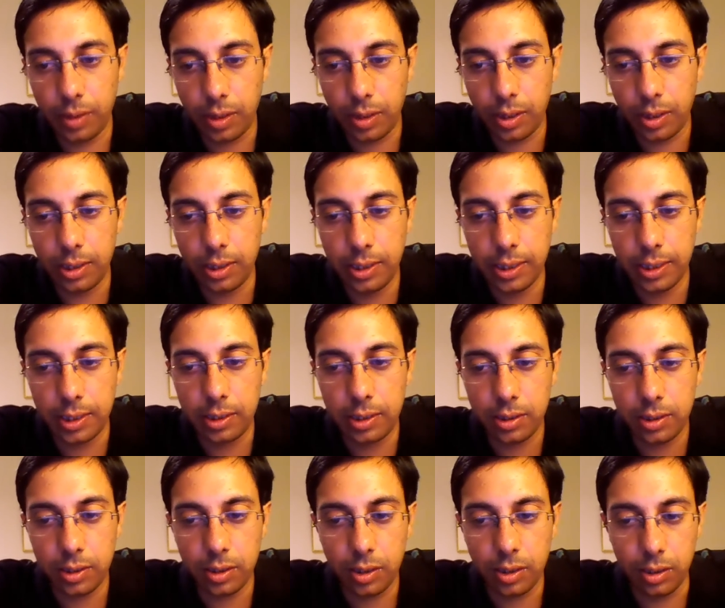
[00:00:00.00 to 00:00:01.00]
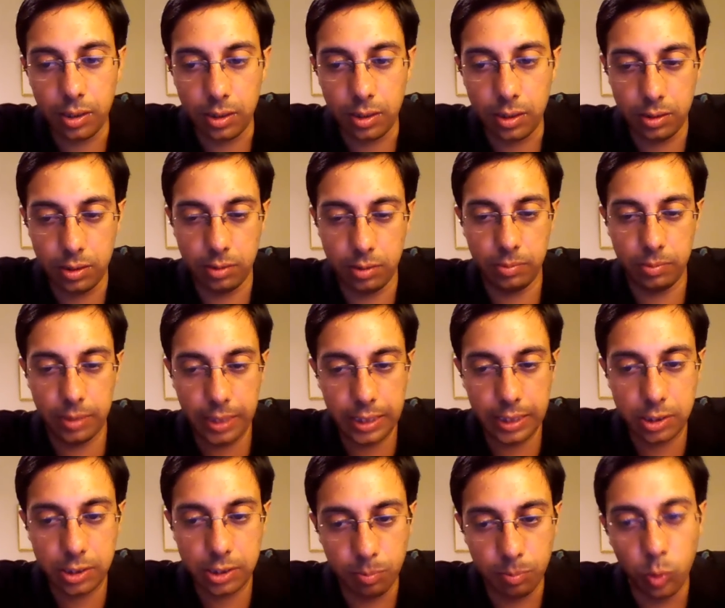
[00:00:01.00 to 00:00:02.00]
conduct
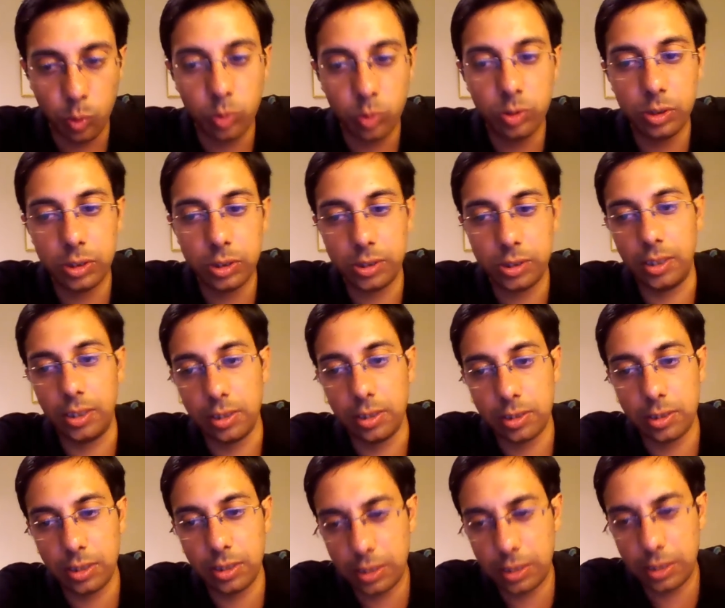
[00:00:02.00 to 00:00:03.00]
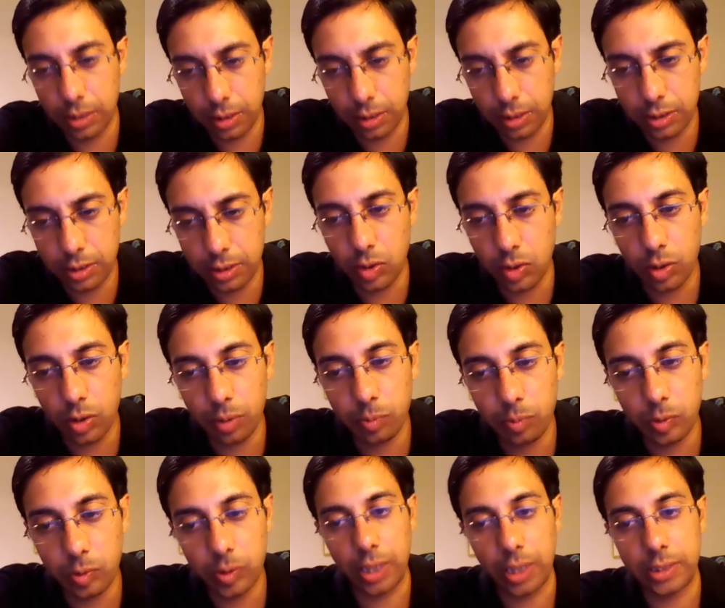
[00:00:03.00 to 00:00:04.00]
test both the skills. It's not
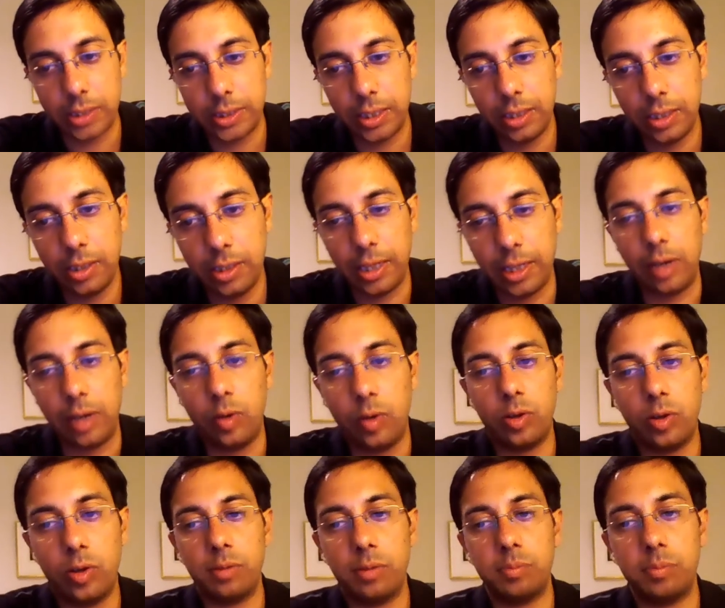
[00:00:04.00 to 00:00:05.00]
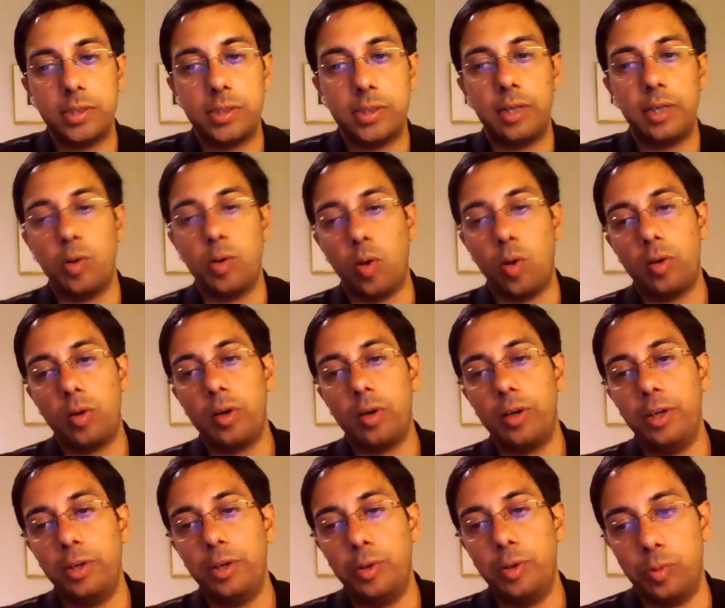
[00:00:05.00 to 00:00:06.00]
about asking algorithms that you
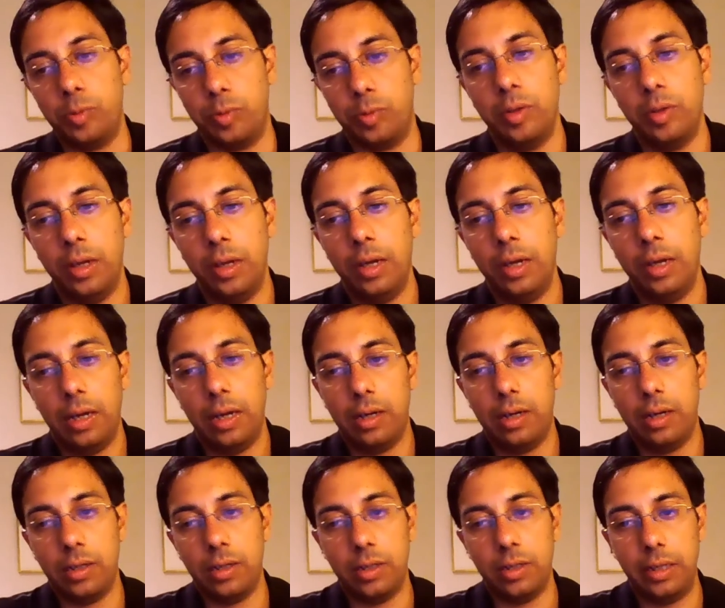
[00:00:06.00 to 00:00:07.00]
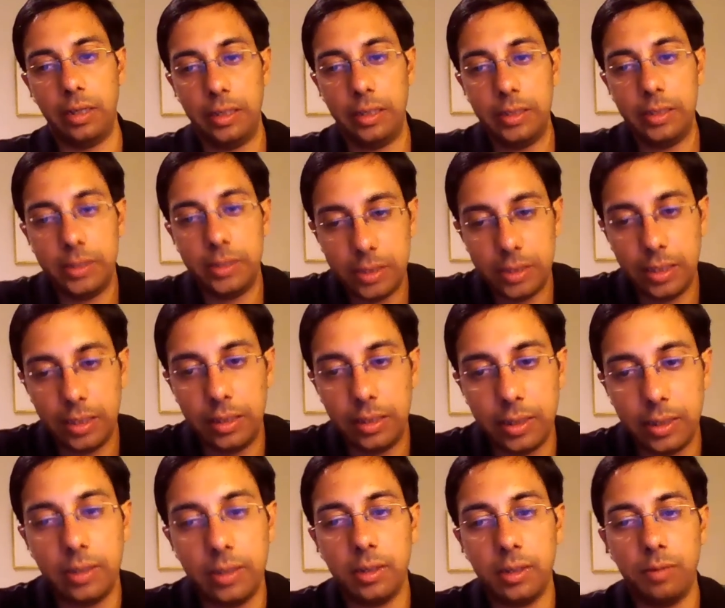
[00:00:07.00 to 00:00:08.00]
already know. It is
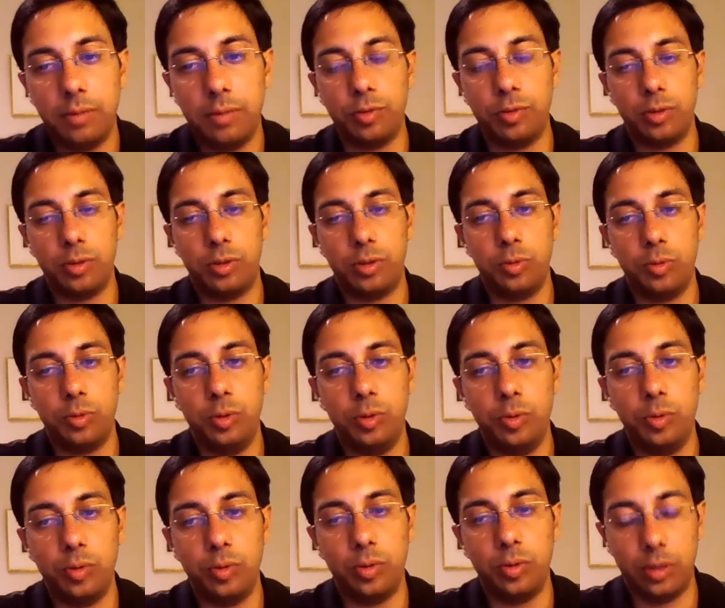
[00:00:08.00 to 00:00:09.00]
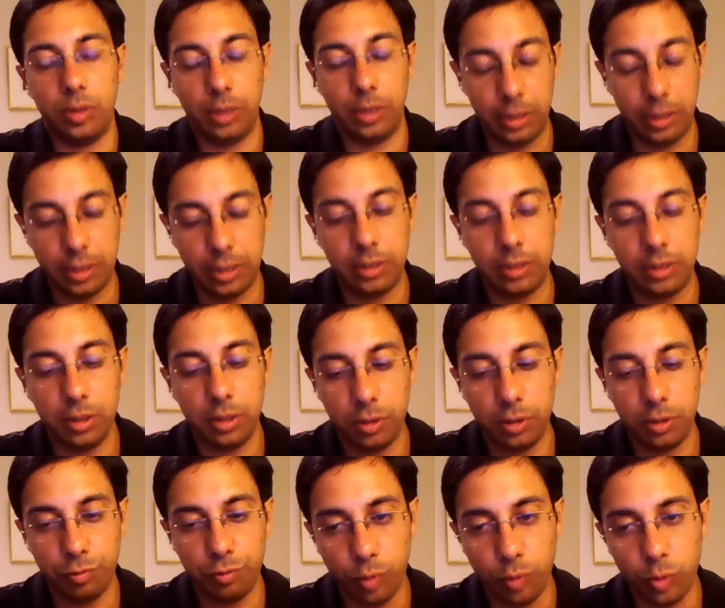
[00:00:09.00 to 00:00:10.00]
intended to
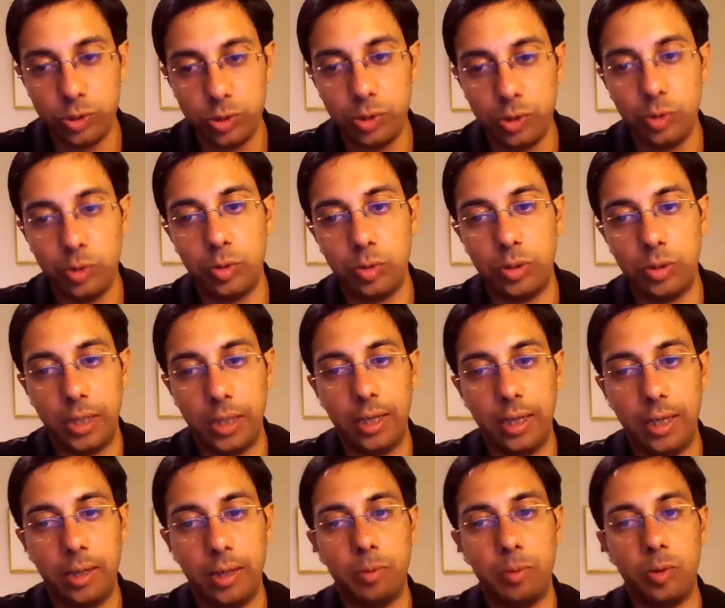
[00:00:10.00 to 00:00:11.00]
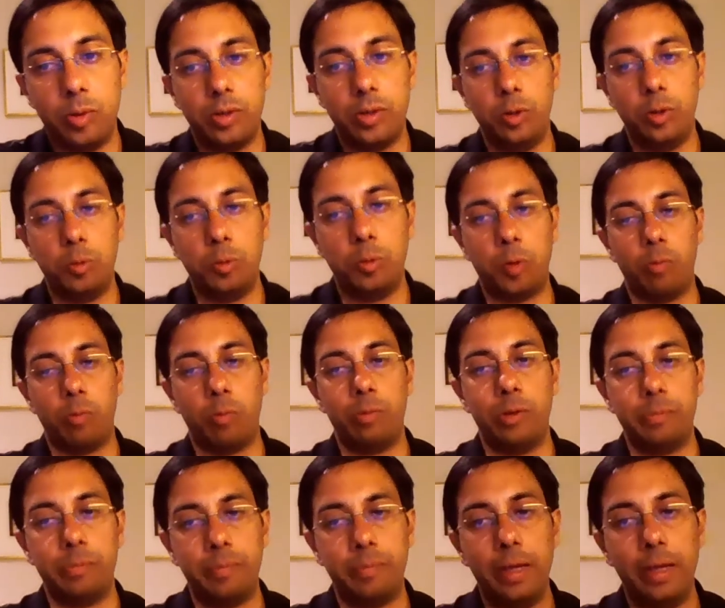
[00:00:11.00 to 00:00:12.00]
force you to think about a new problem
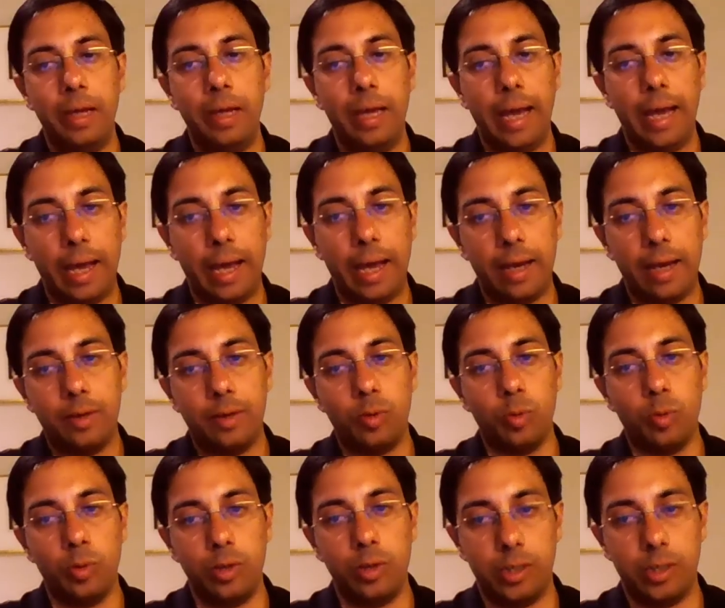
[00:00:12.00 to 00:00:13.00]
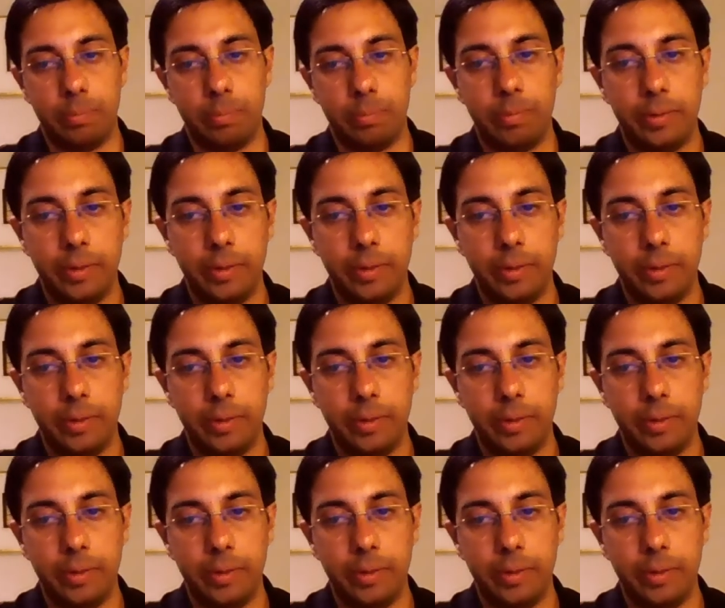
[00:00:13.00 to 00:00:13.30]
and code it up,